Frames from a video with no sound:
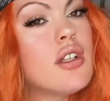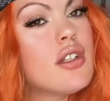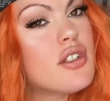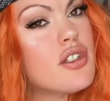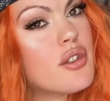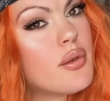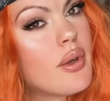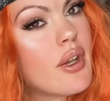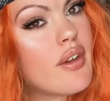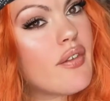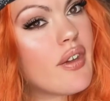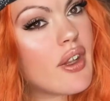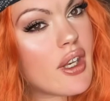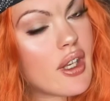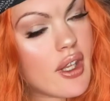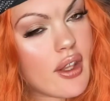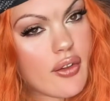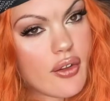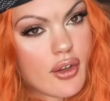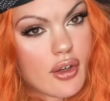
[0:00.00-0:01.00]
Do I have
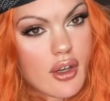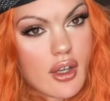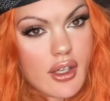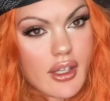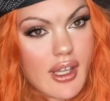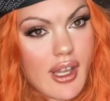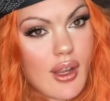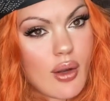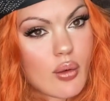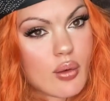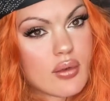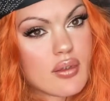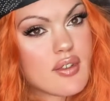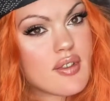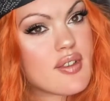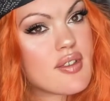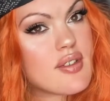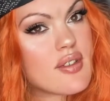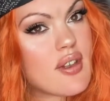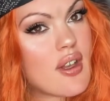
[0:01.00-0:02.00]
any other
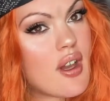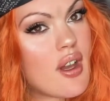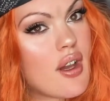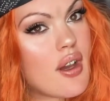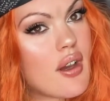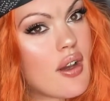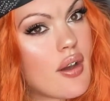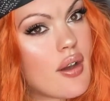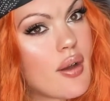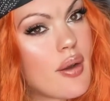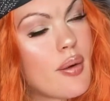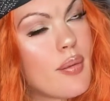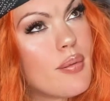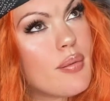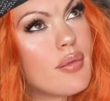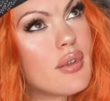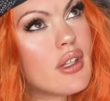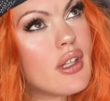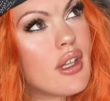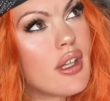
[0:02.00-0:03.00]
accounts?
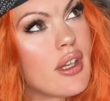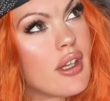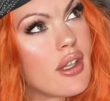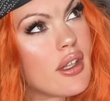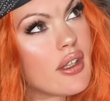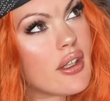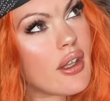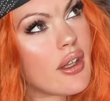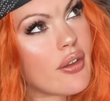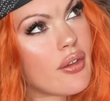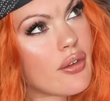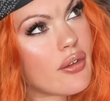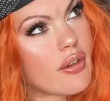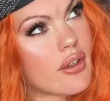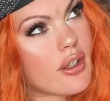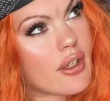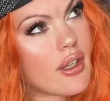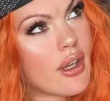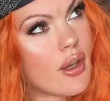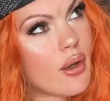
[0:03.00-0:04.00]
Like other
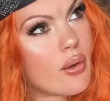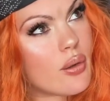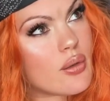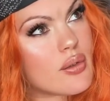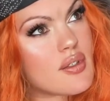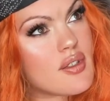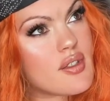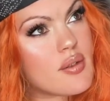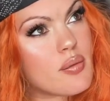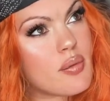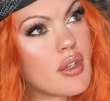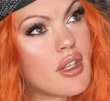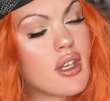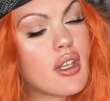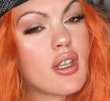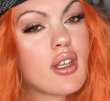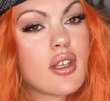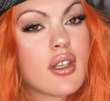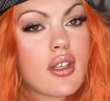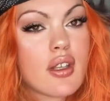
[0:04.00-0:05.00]
accounts,
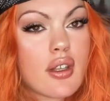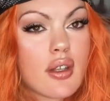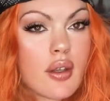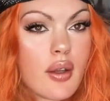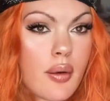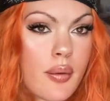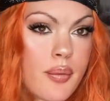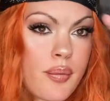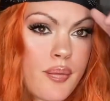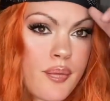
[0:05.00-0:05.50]
meaning